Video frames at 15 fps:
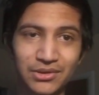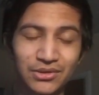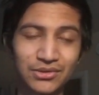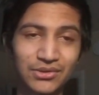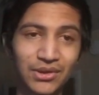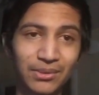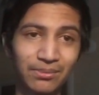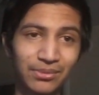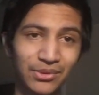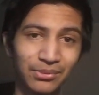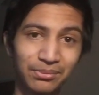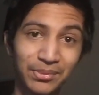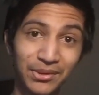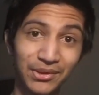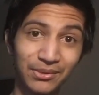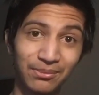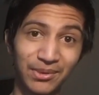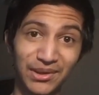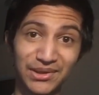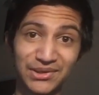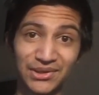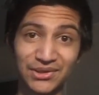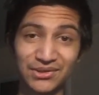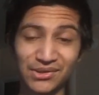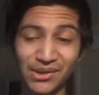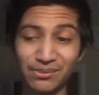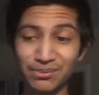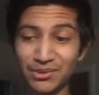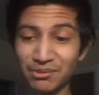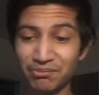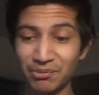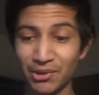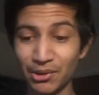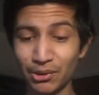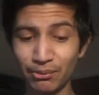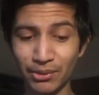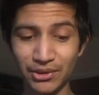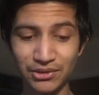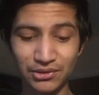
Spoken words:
Subscribe to PewDiePie. Subscribe to PewDiePie.